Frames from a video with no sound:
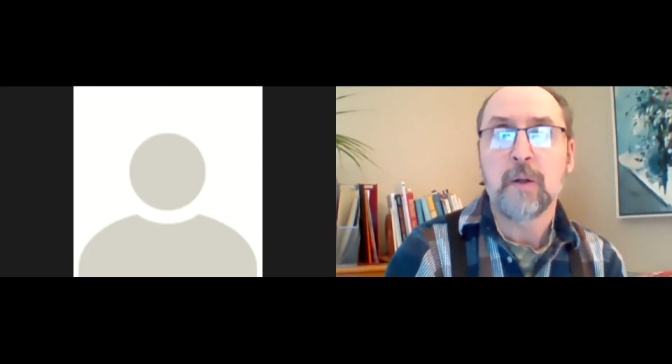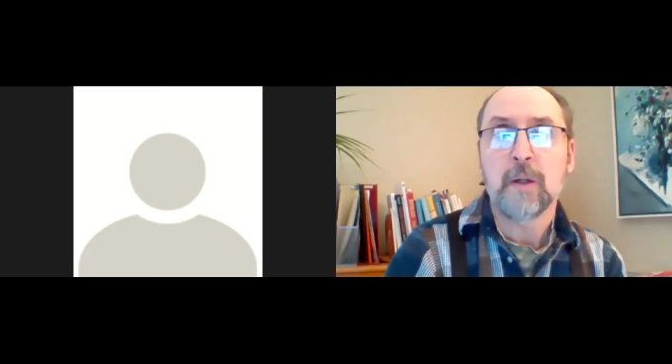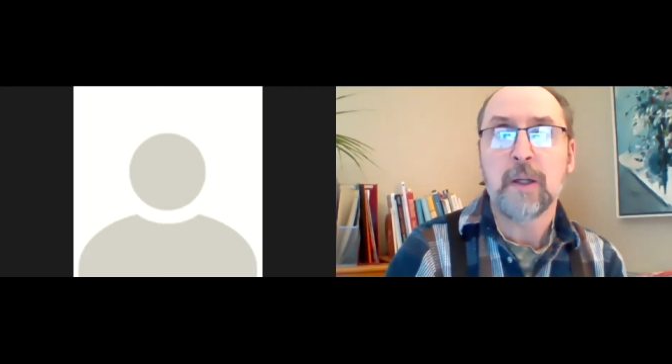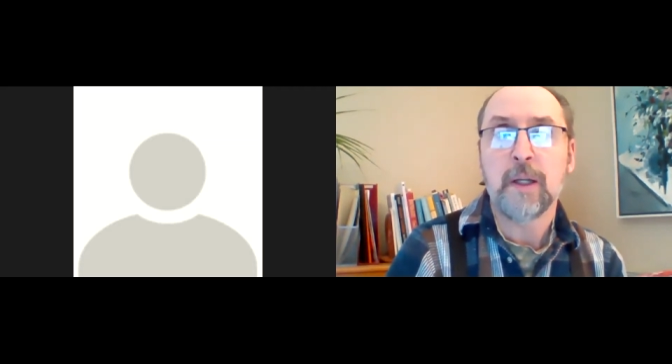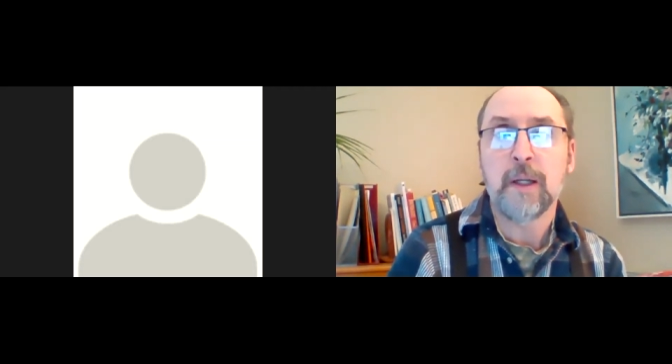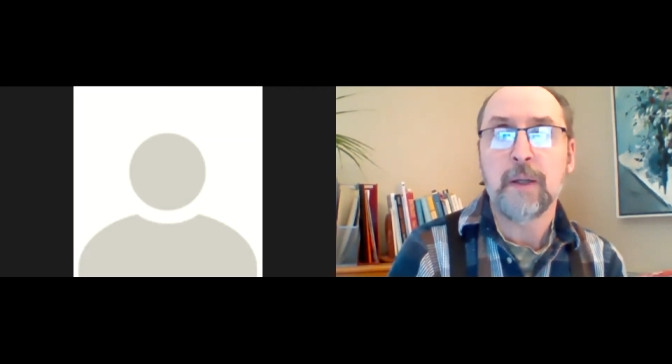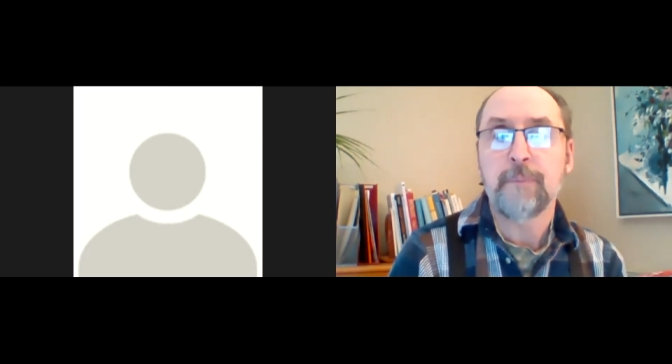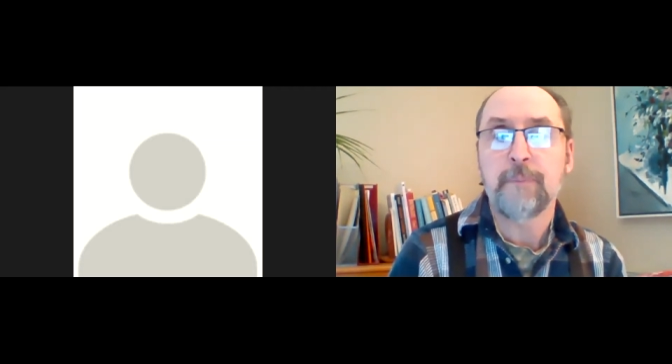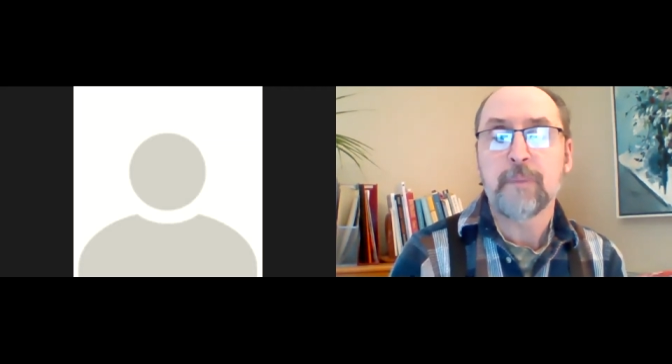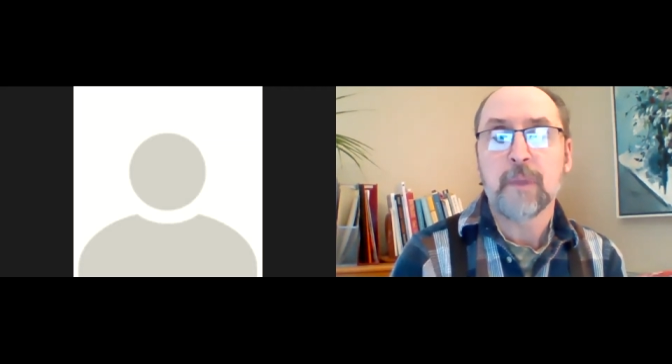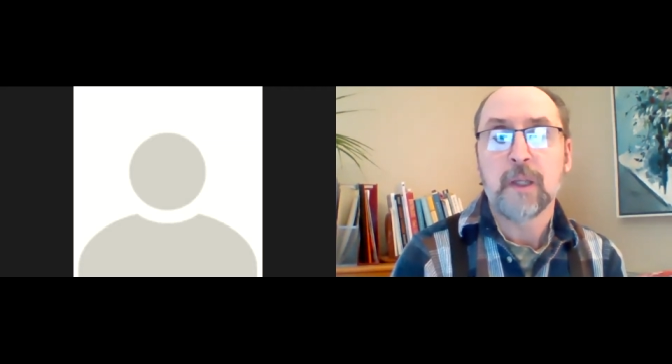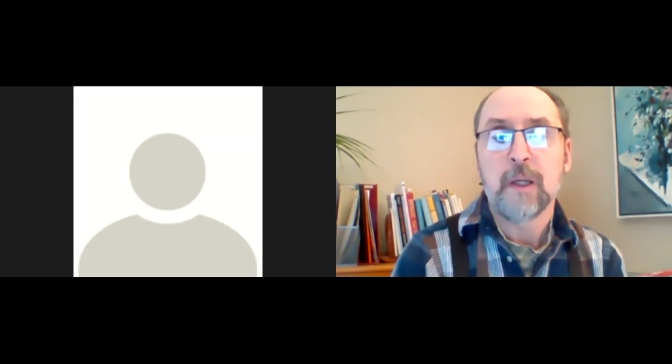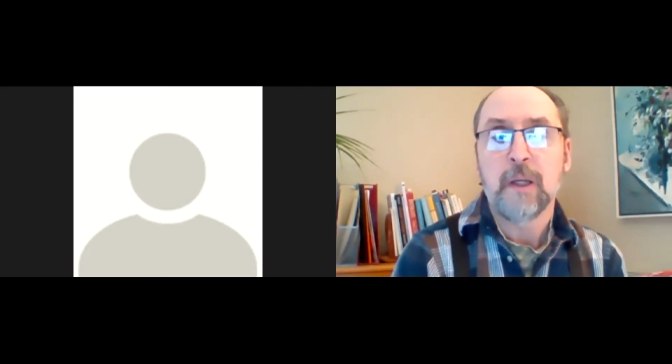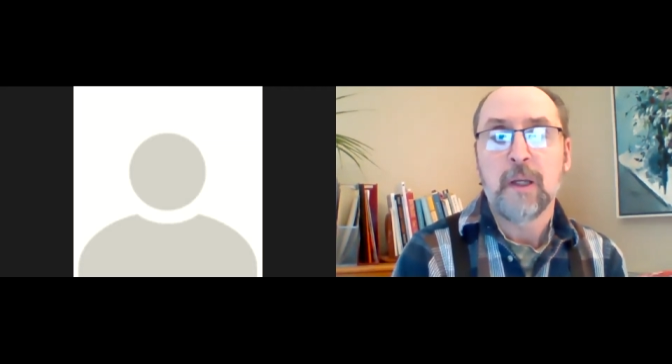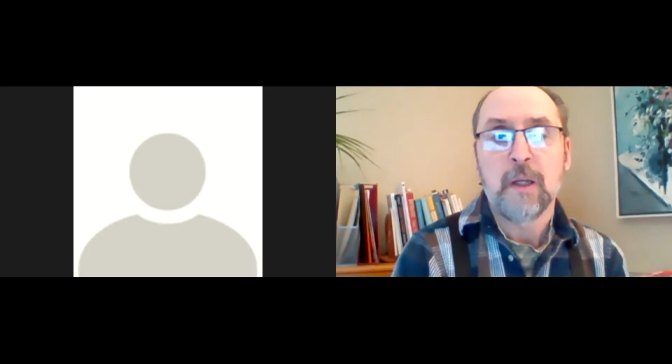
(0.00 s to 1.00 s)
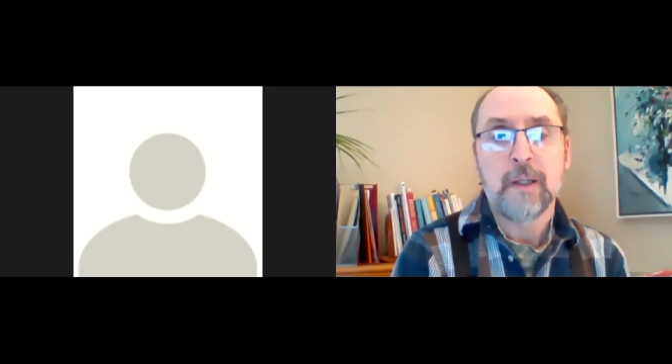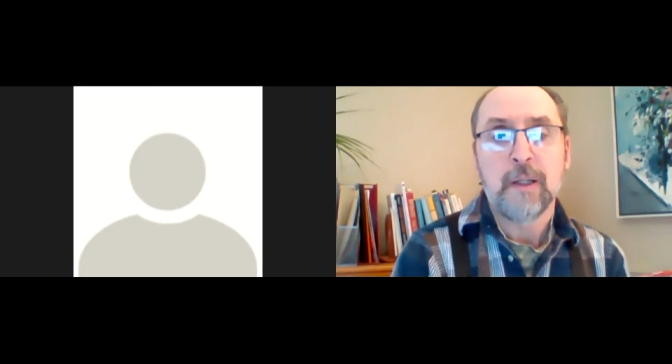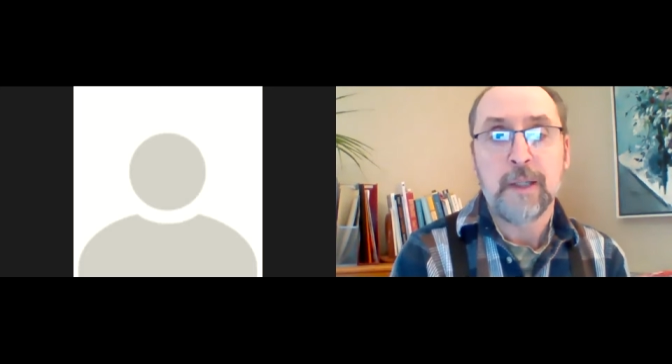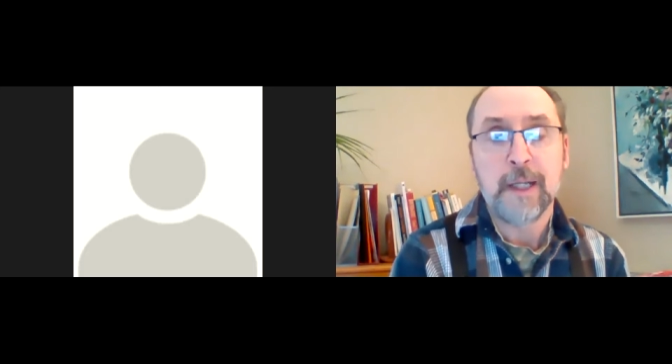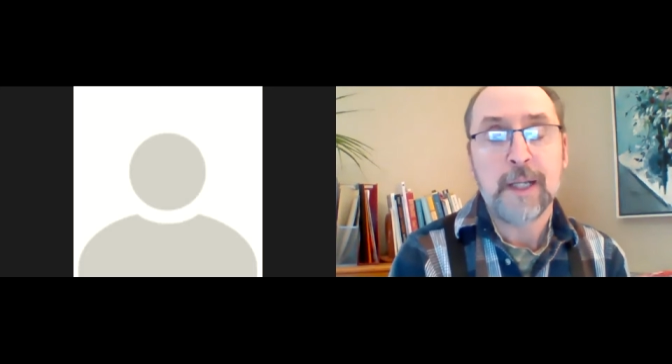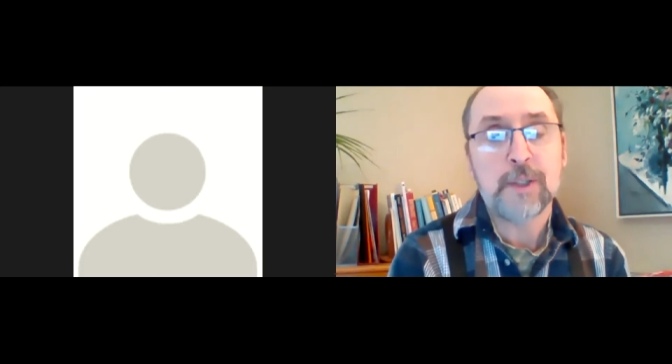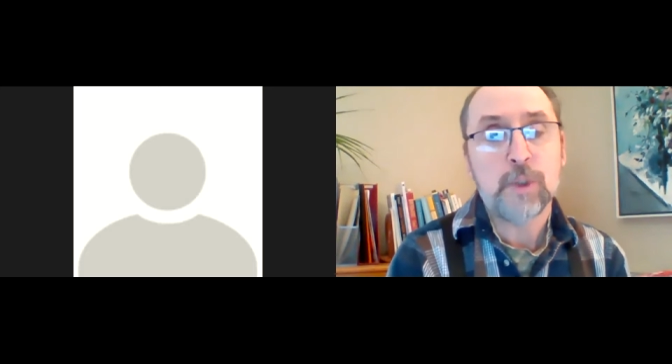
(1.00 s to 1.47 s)
Okay.
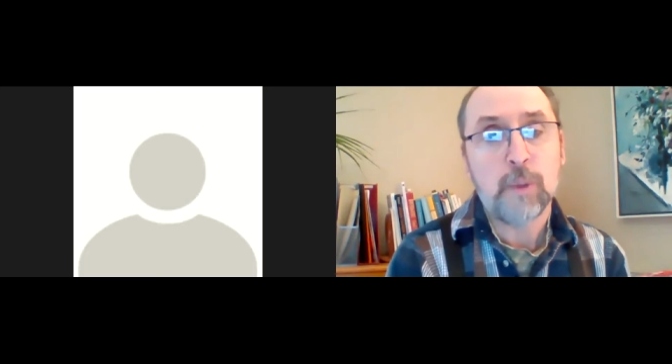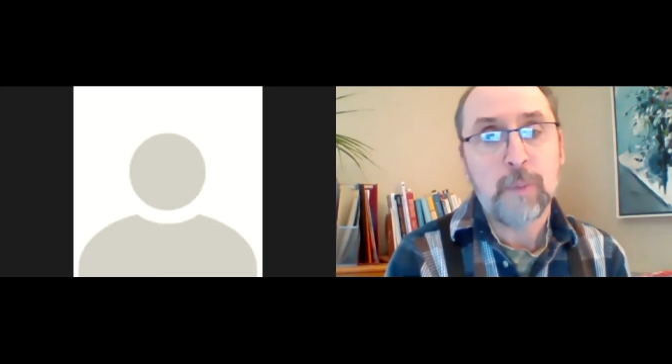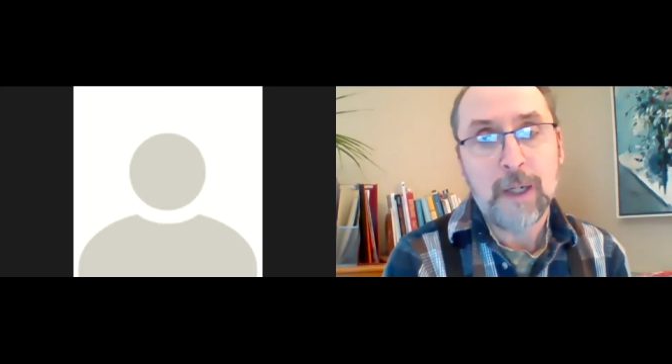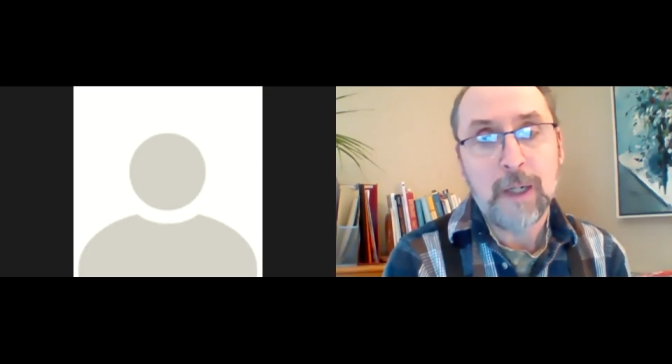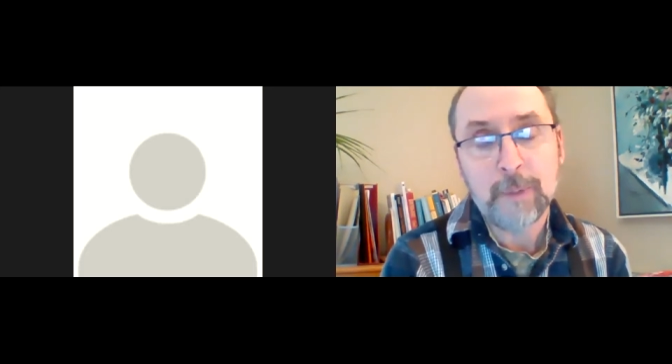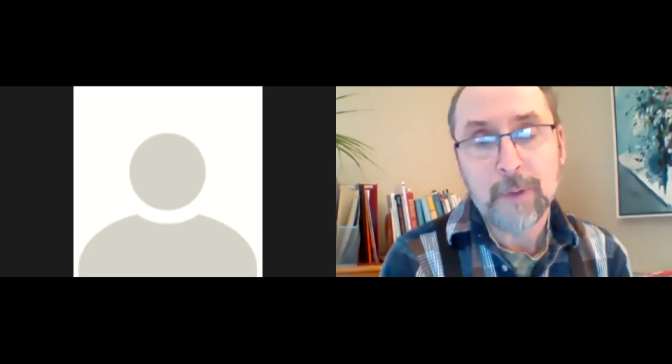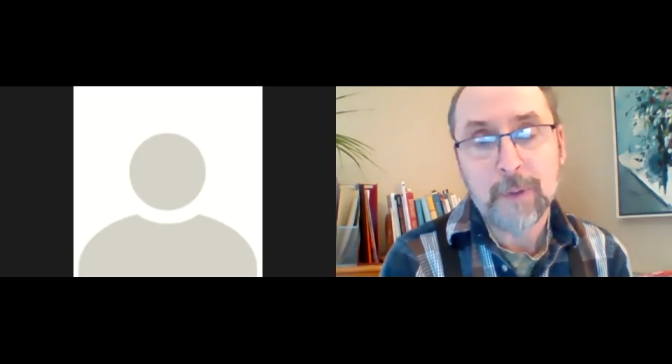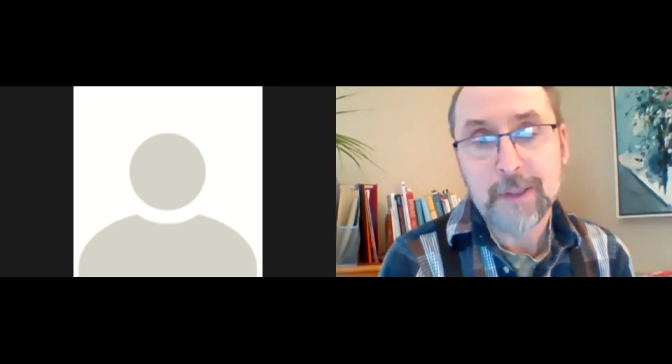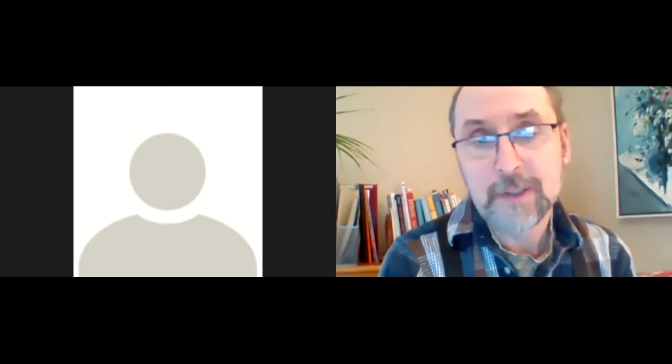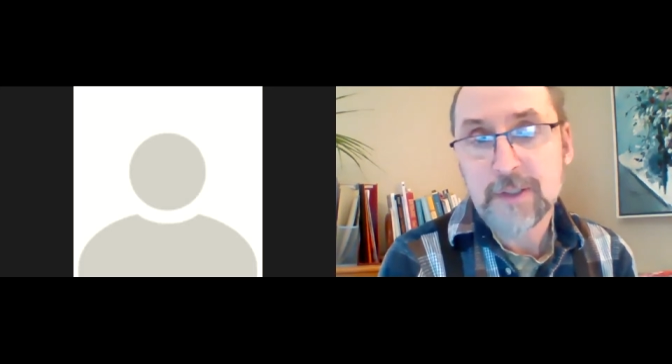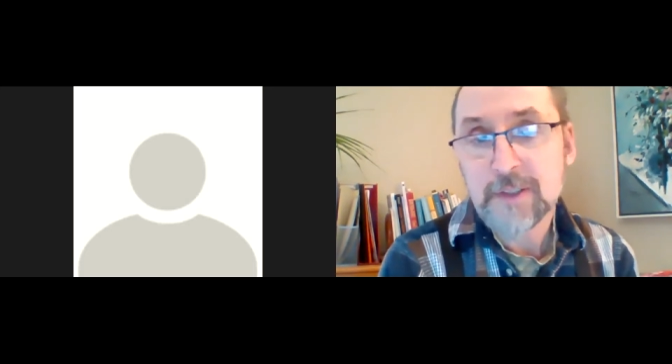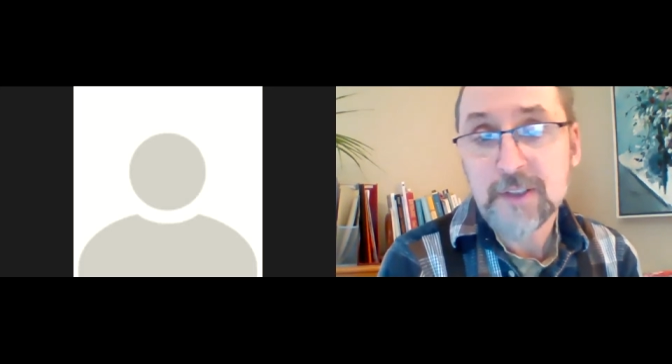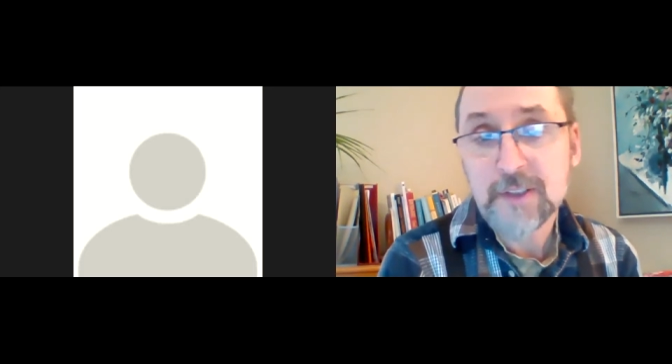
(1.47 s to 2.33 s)
Natural populations,